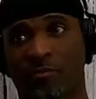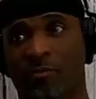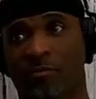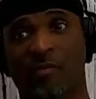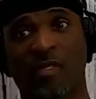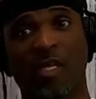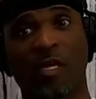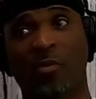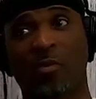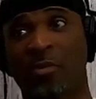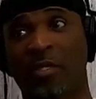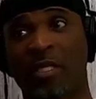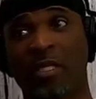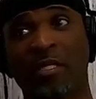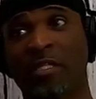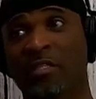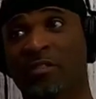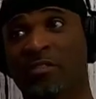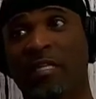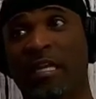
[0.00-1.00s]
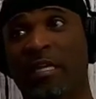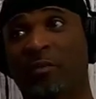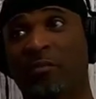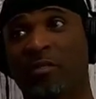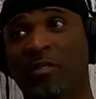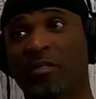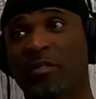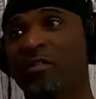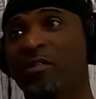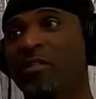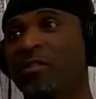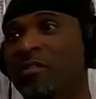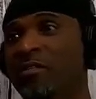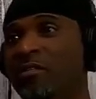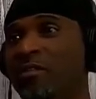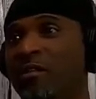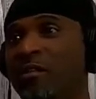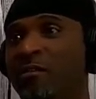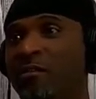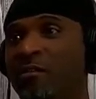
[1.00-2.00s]
Right. No, but he looks like one. And
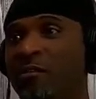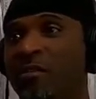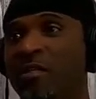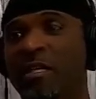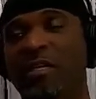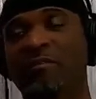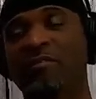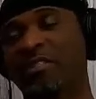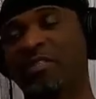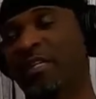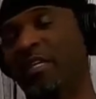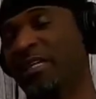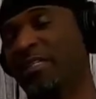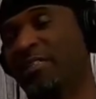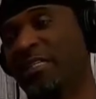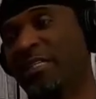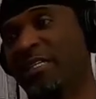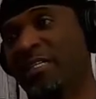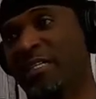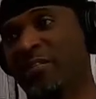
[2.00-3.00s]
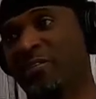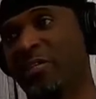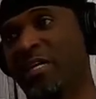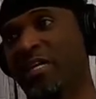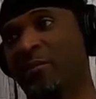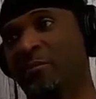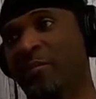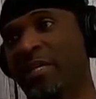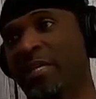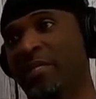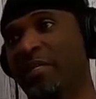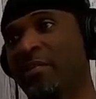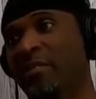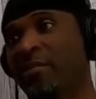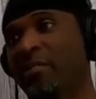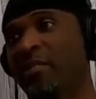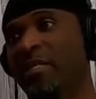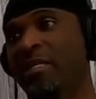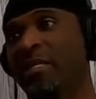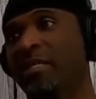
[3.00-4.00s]
so everything I did, I tried to make it
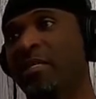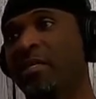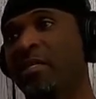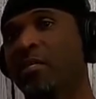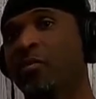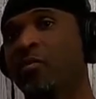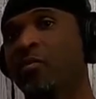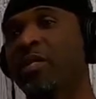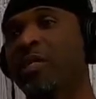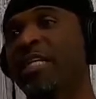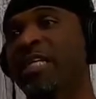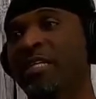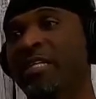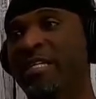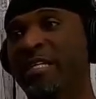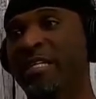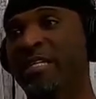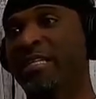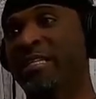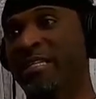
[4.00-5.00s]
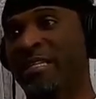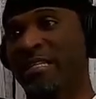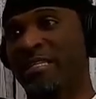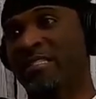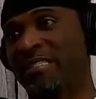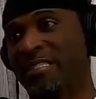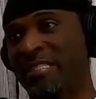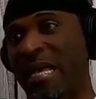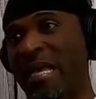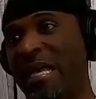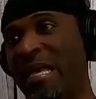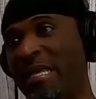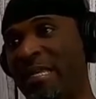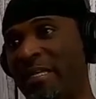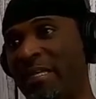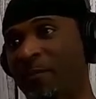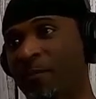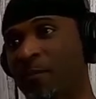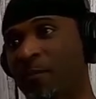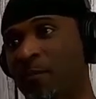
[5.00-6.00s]
look like we need this
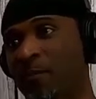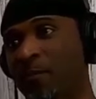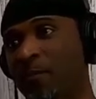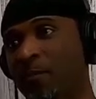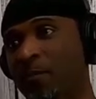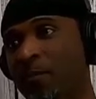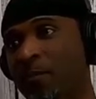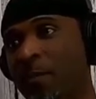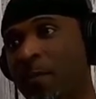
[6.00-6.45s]
guy. Yeah.